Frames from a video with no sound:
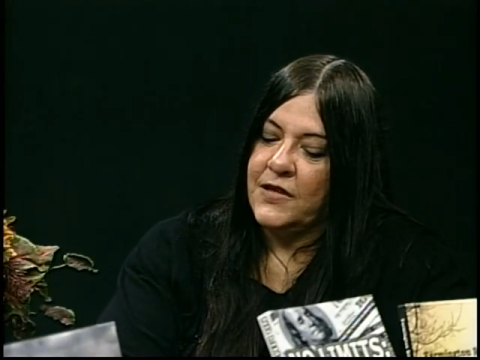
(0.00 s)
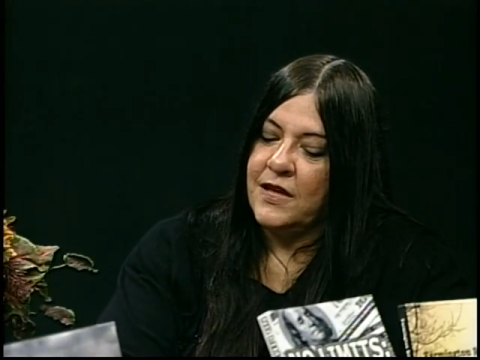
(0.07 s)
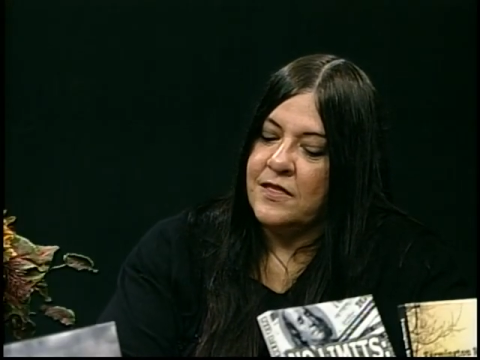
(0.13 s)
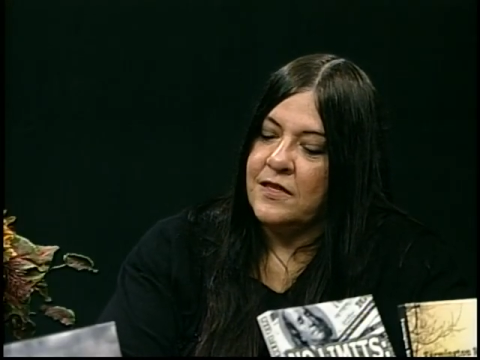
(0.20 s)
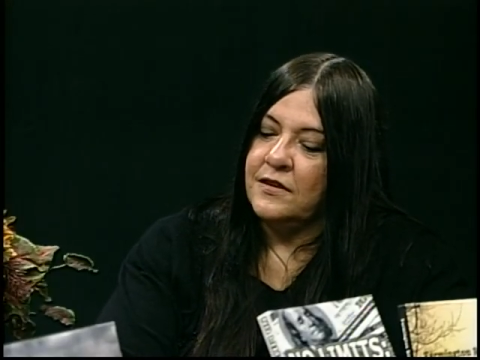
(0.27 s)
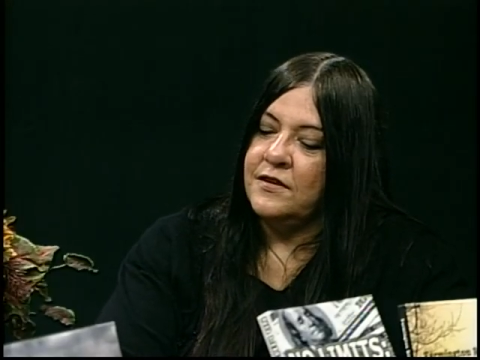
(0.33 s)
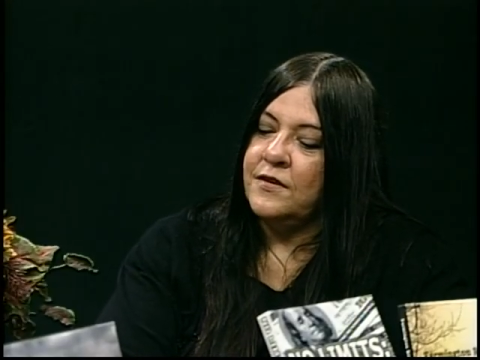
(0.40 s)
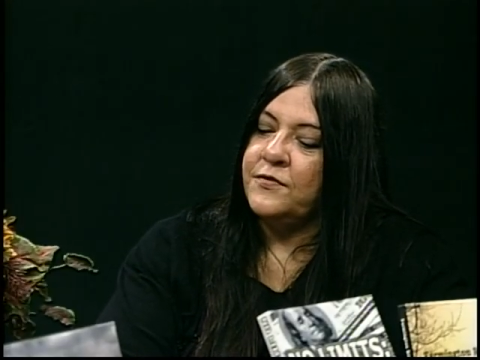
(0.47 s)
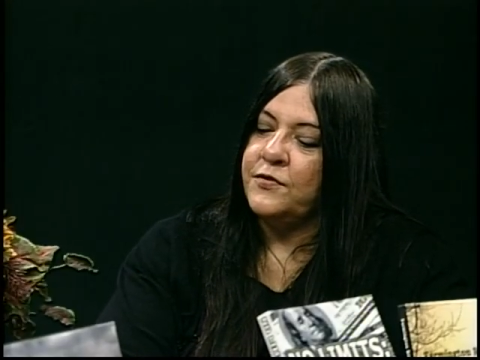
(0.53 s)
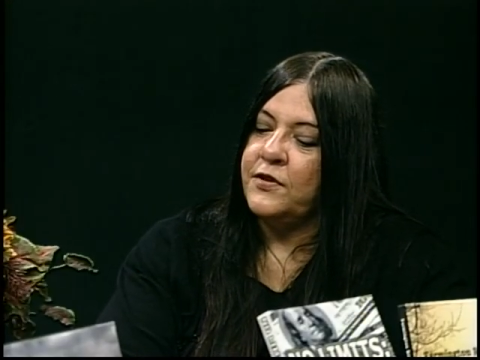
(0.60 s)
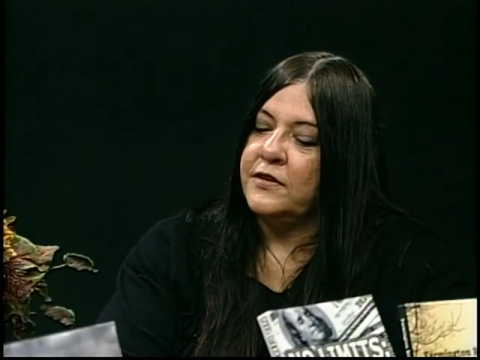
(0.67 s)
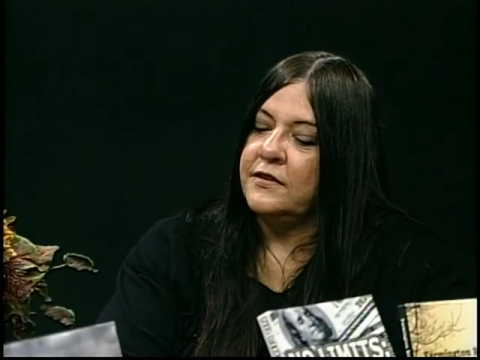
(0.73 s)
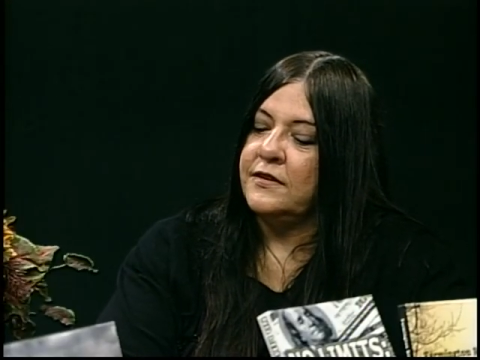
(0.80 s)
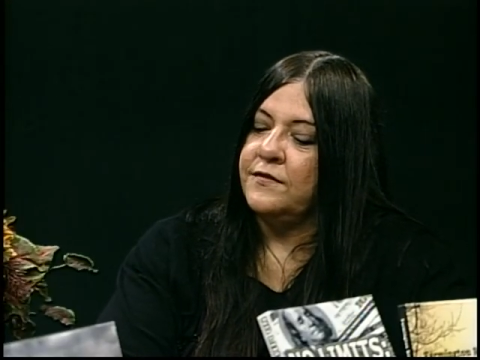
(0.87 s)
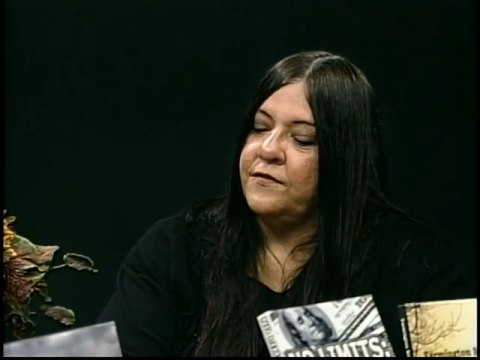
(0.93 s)
it's a
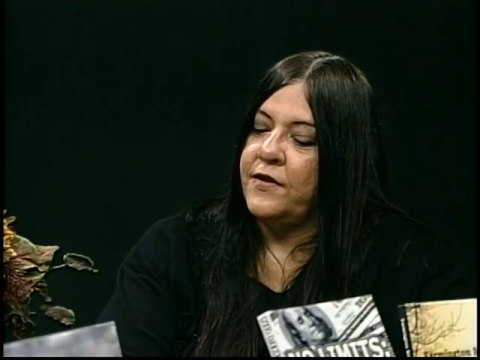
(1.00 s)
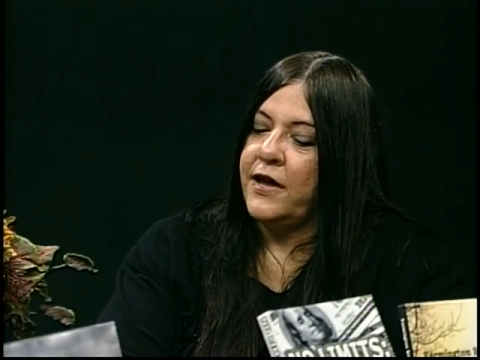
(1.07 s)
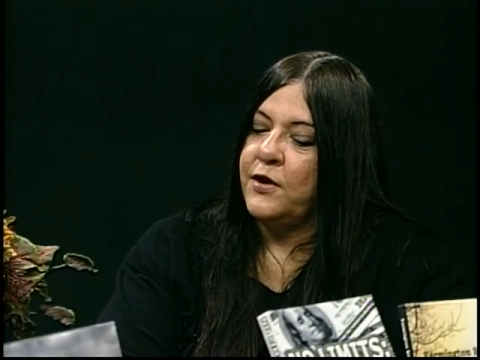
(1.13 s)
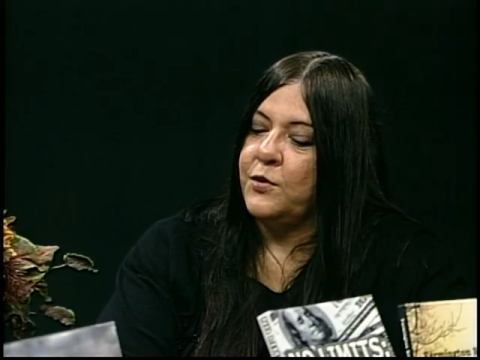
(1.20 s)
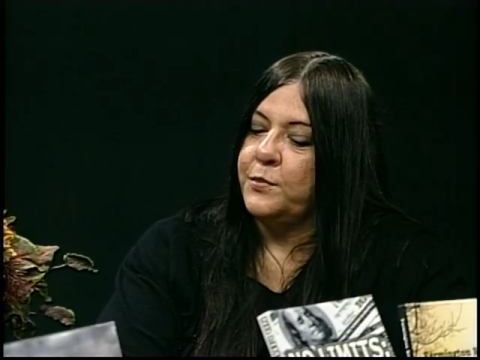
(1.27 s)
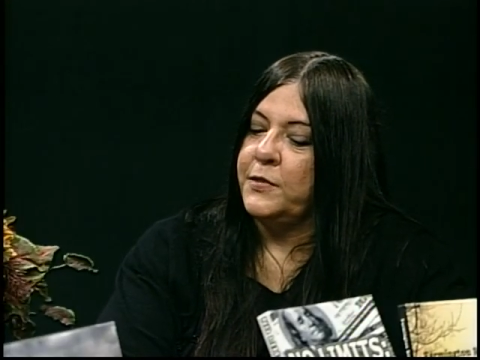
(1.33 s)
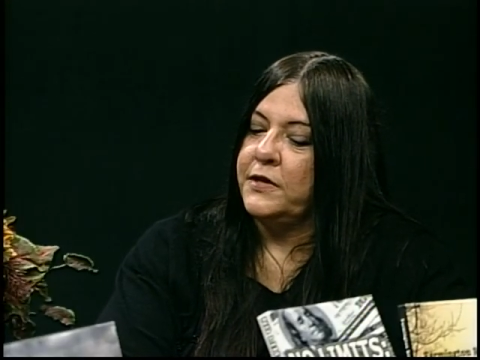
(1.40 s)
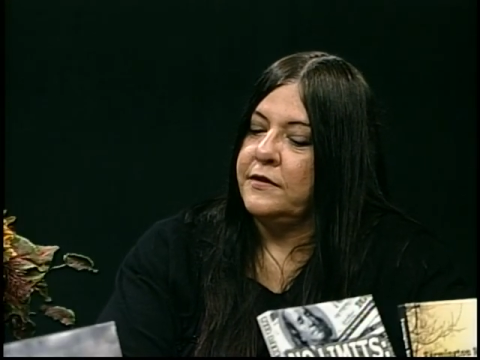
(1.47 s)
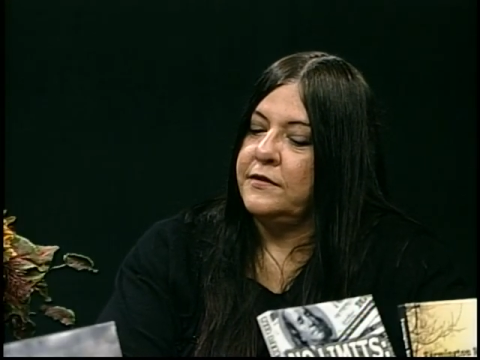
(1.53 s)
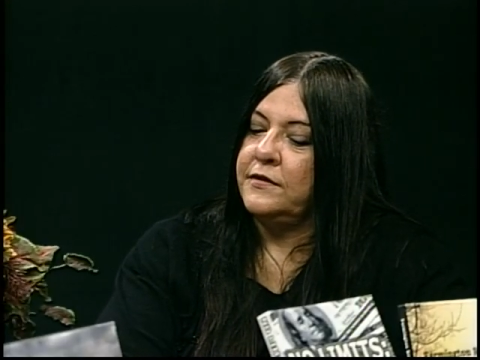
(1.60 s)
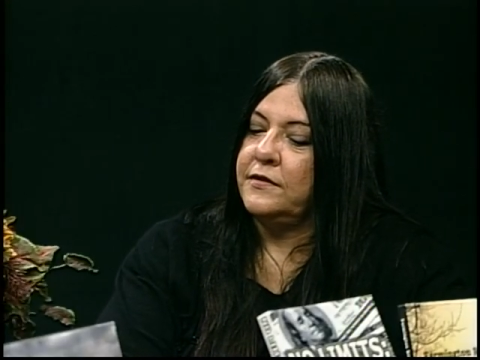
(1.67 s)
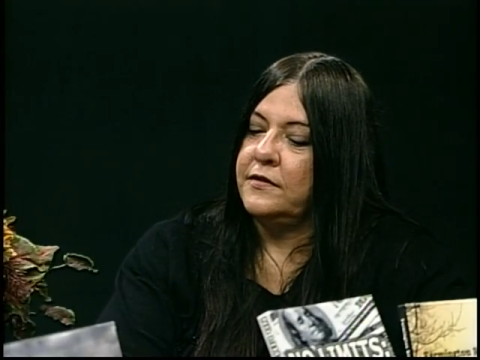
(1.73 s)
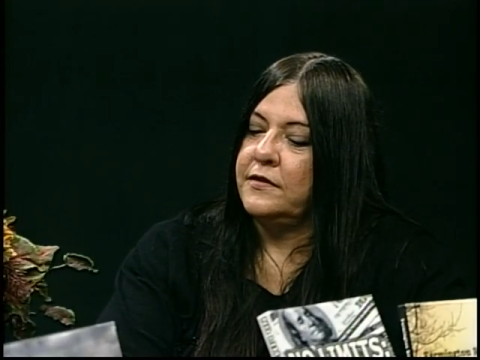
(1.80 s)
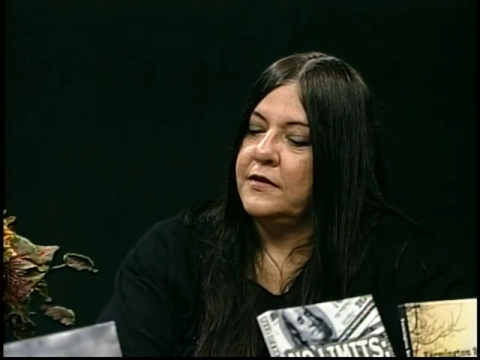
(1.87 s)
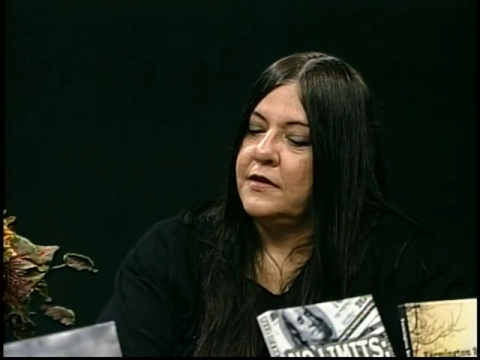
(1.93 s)
different
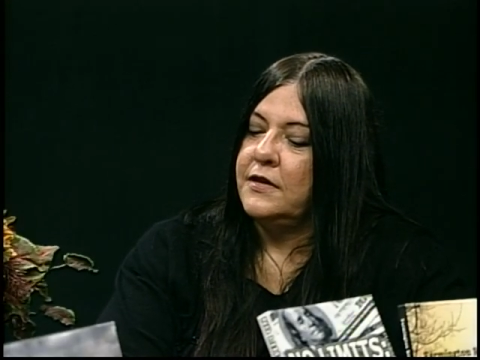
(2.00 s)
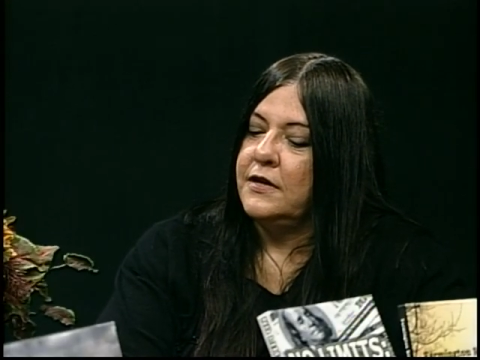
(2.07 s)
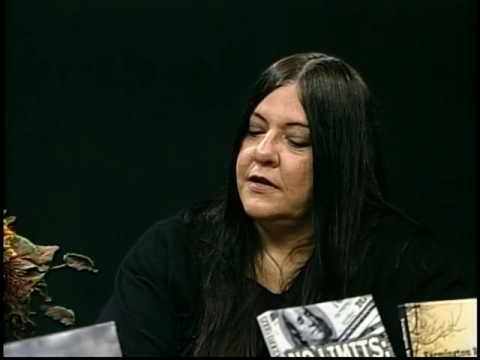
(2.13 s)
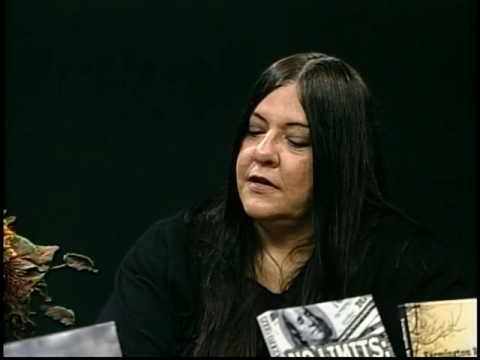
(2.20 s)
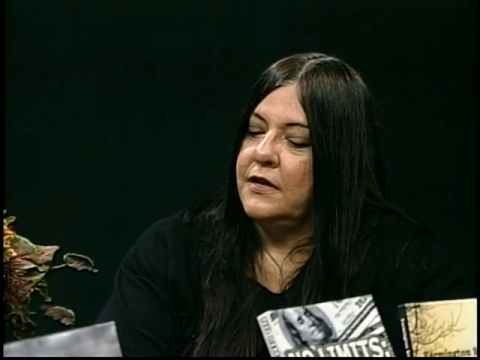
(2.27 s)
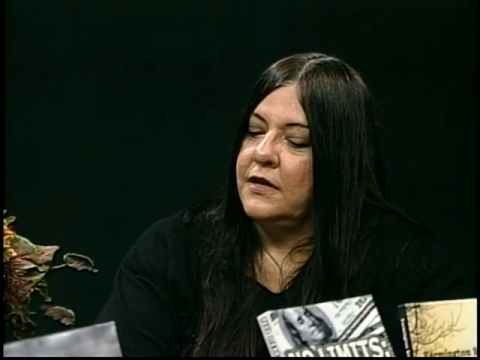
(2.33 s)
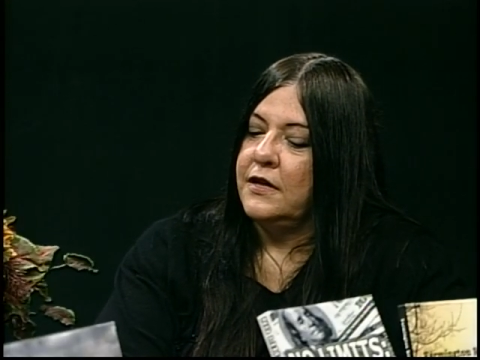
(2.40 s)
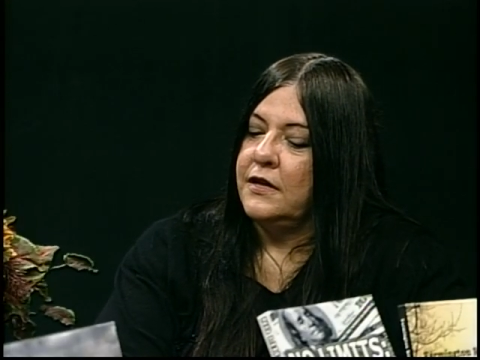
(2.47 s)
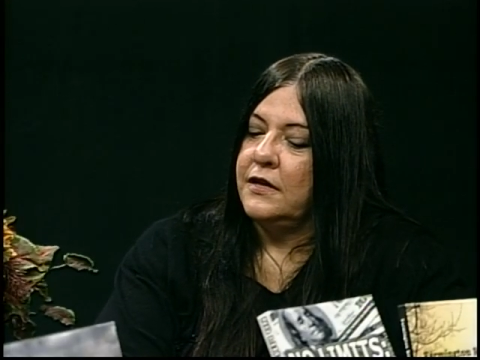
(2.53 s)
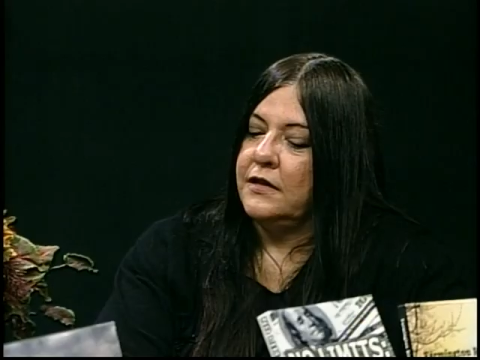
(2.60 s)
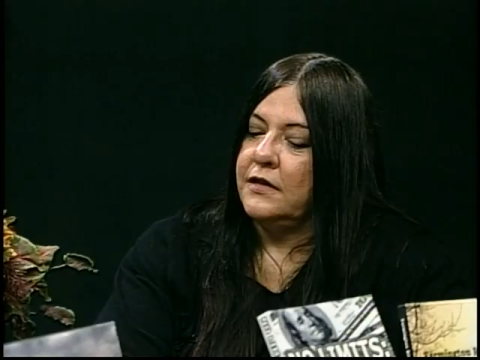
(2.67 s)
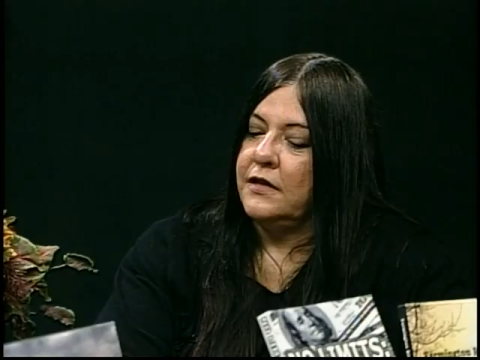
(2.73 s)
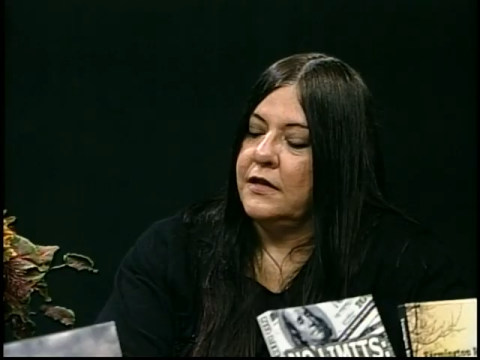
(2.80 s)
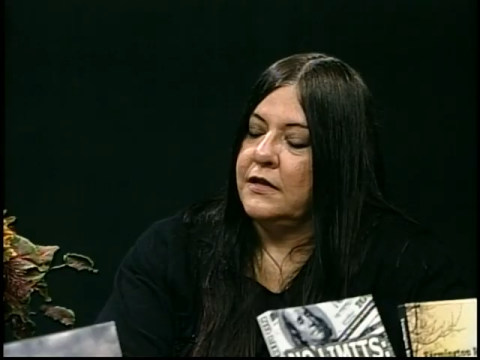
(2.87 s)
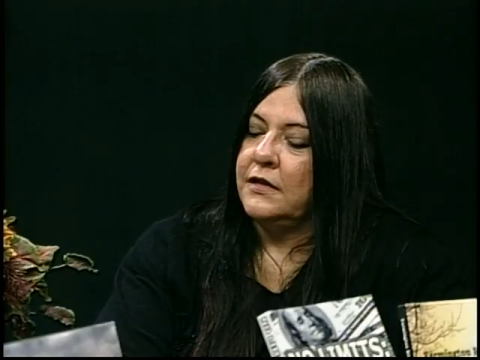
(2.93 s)
environment.
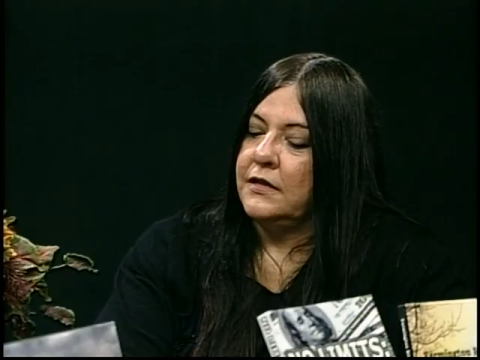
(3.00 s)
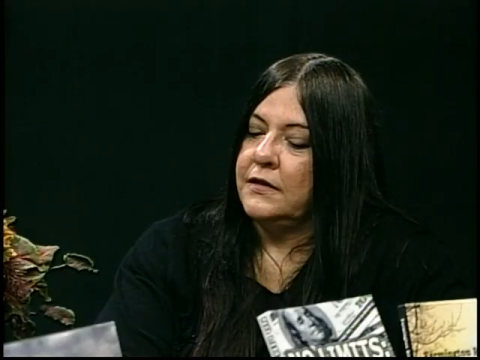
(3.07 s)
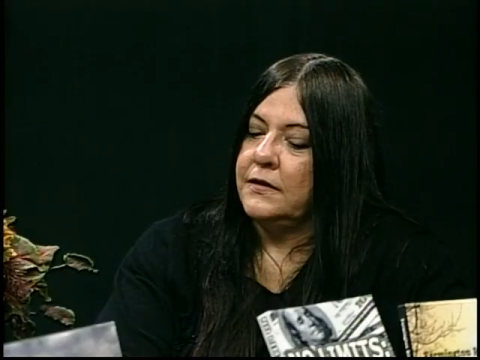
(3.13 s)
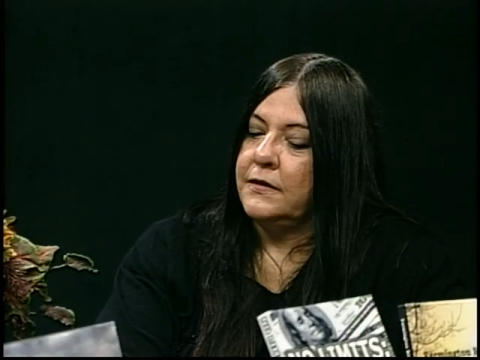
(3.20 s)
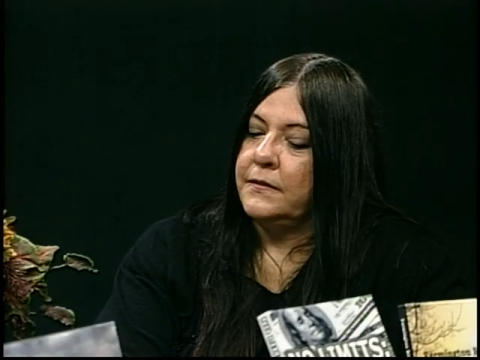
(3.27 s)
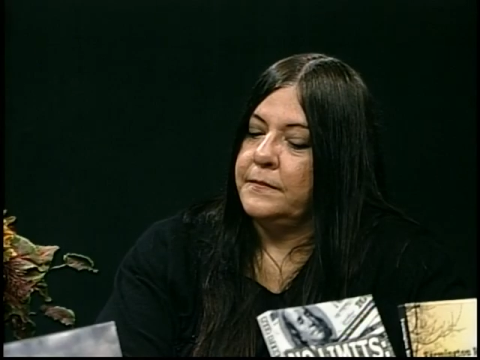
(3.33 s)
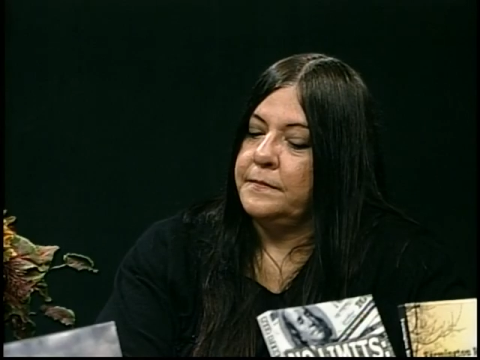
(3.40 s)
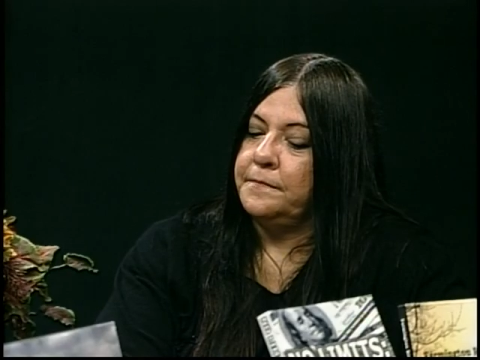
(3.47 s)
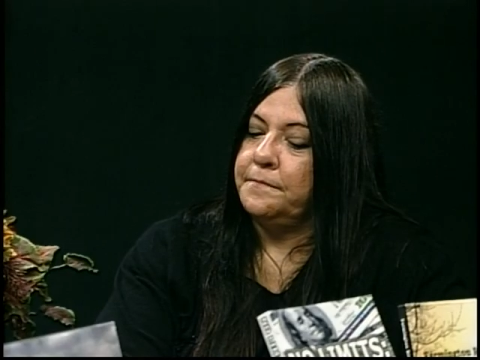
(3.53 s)
Um,